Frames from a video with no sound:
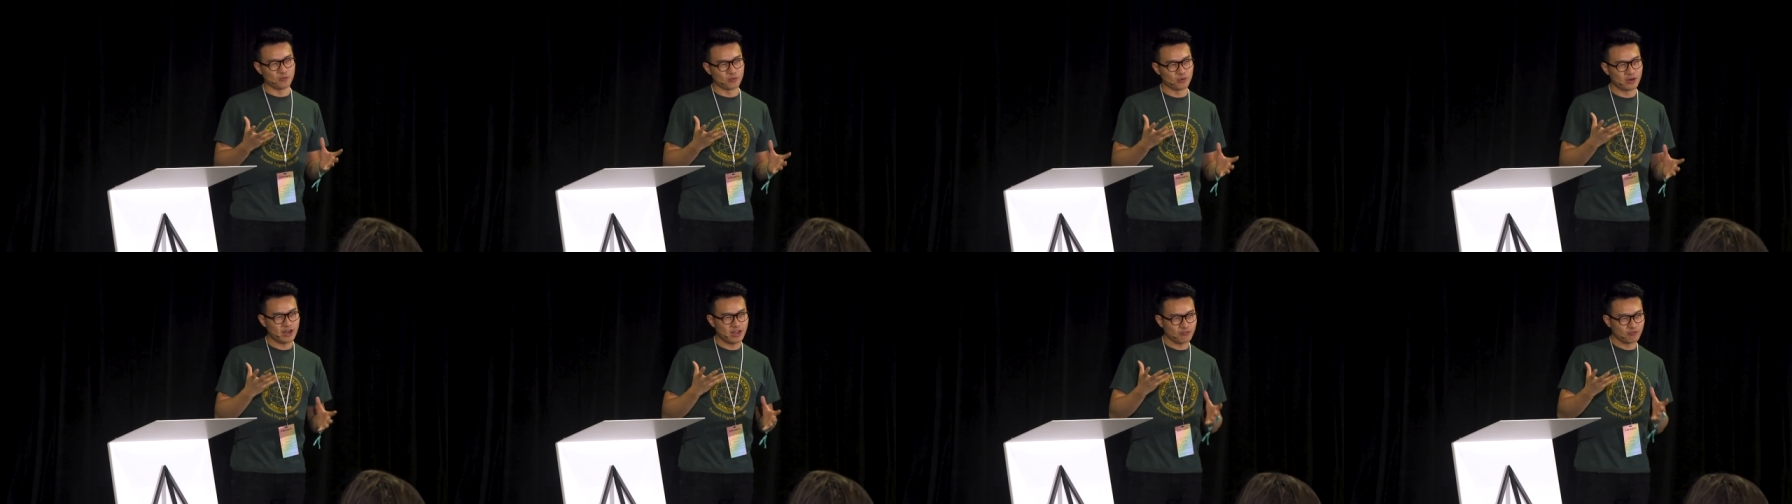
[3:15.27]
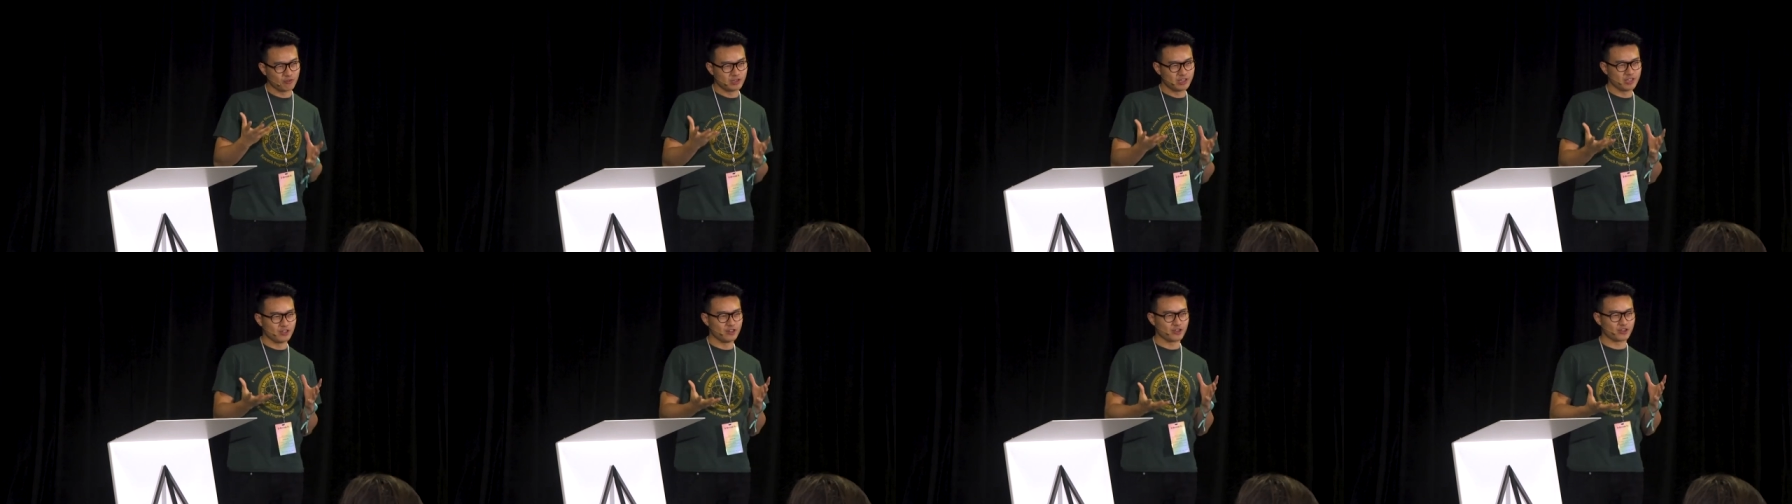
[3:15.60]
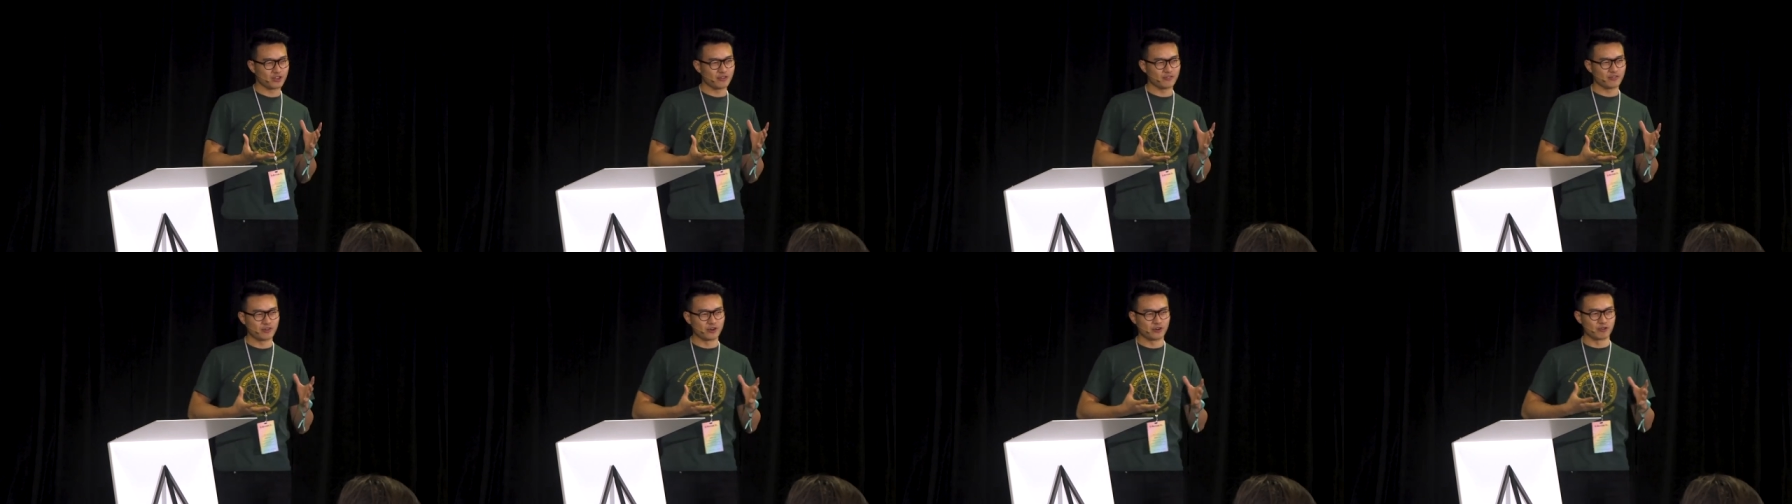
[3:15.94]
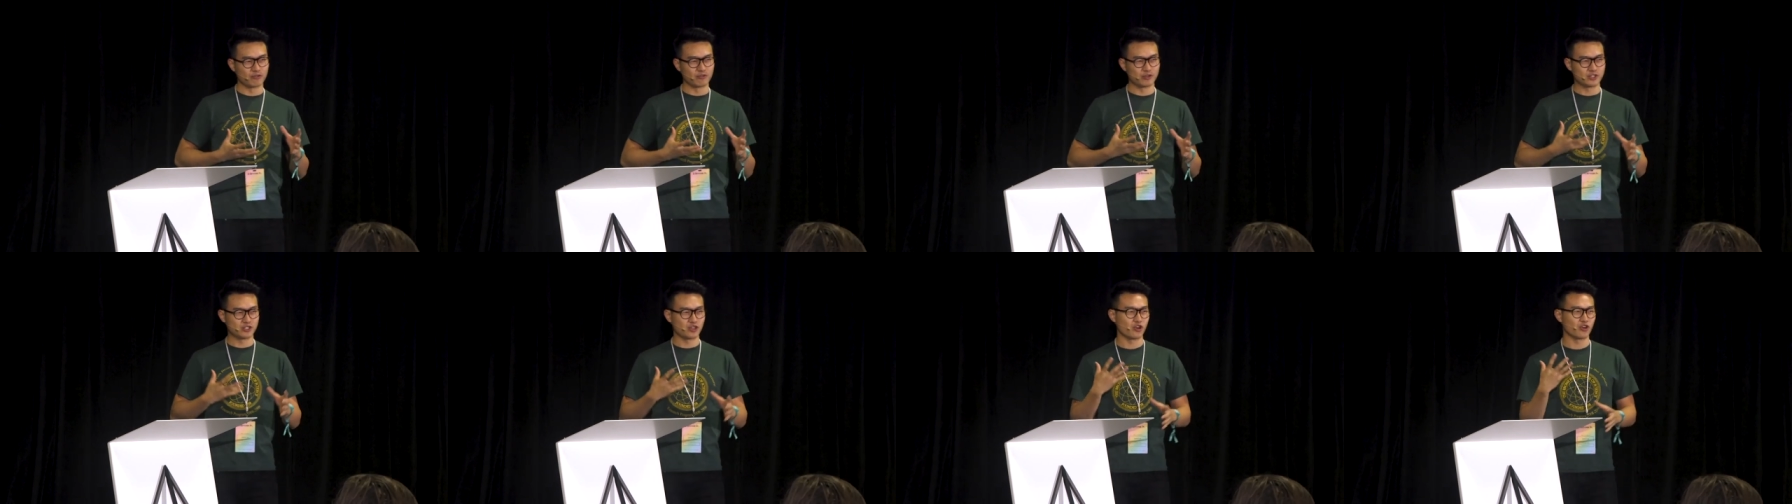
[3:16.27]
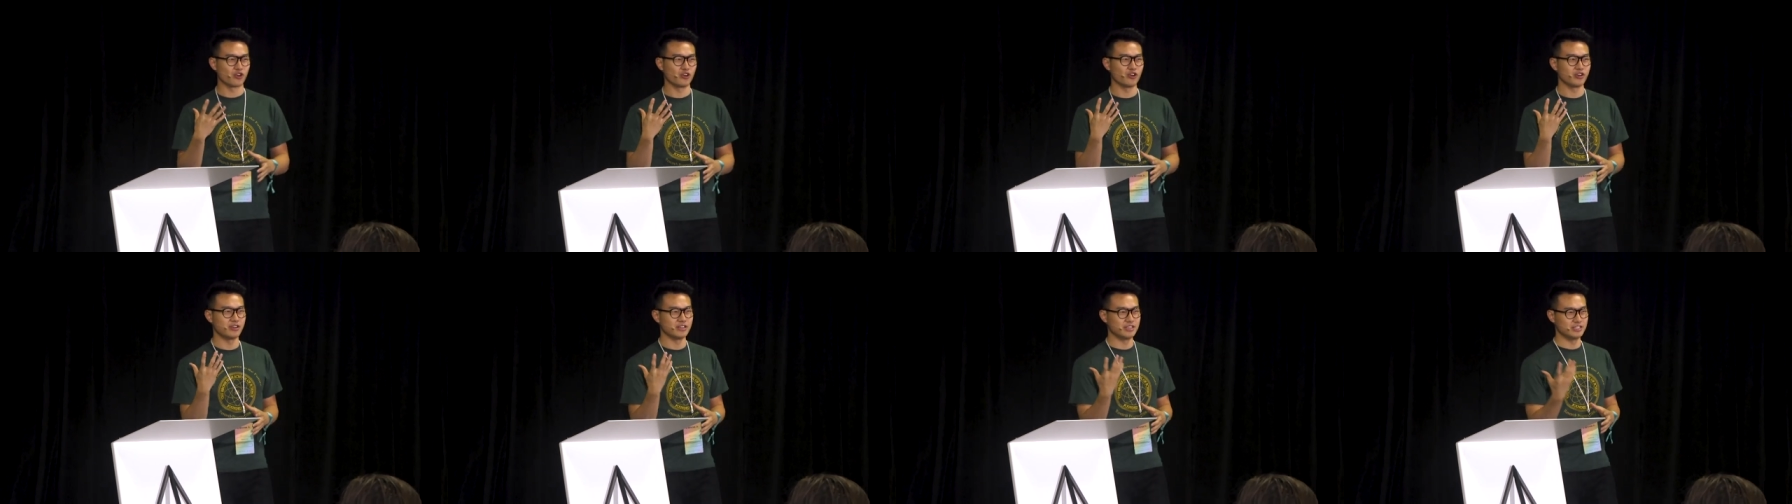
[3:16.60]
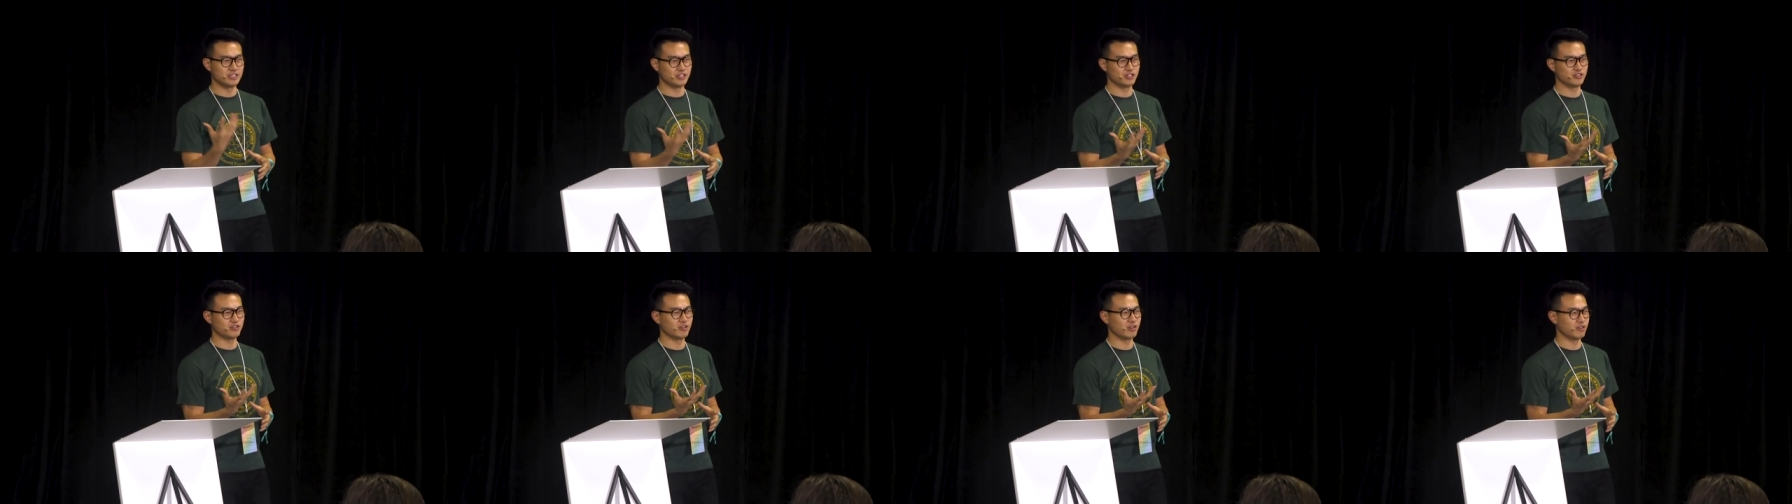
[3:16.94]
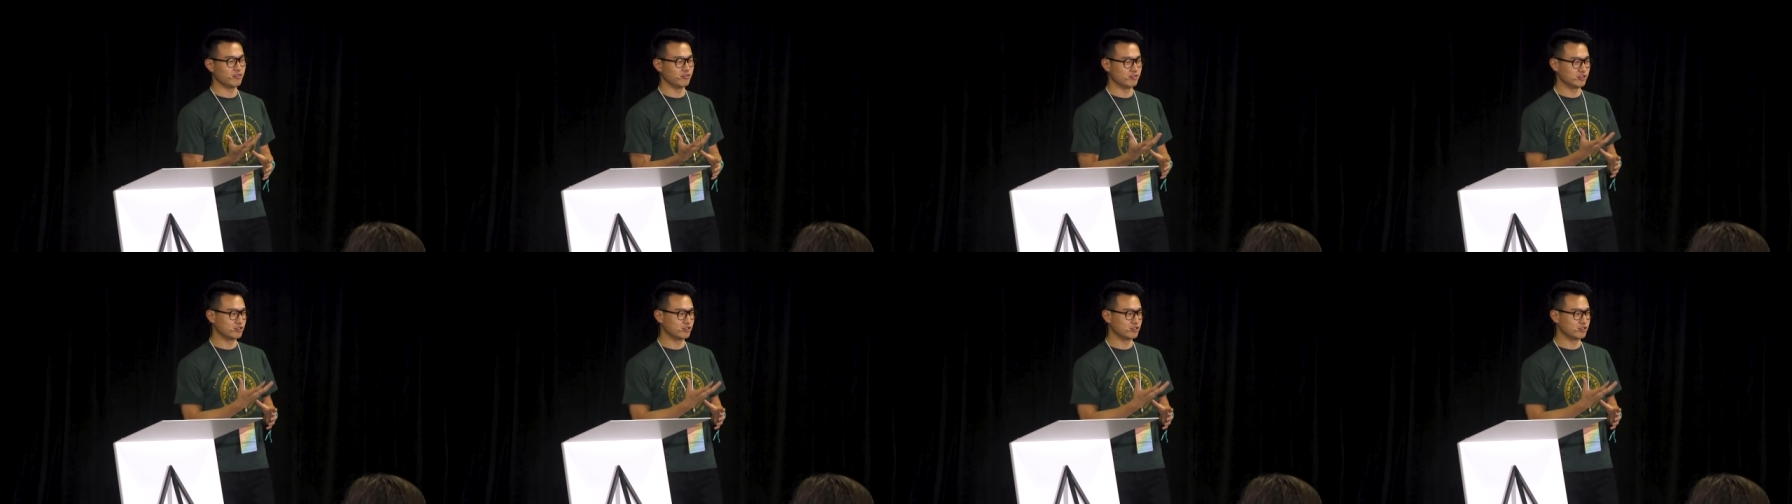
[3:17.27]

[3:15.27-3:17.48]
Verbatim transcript: we're not really looking for a return on intre,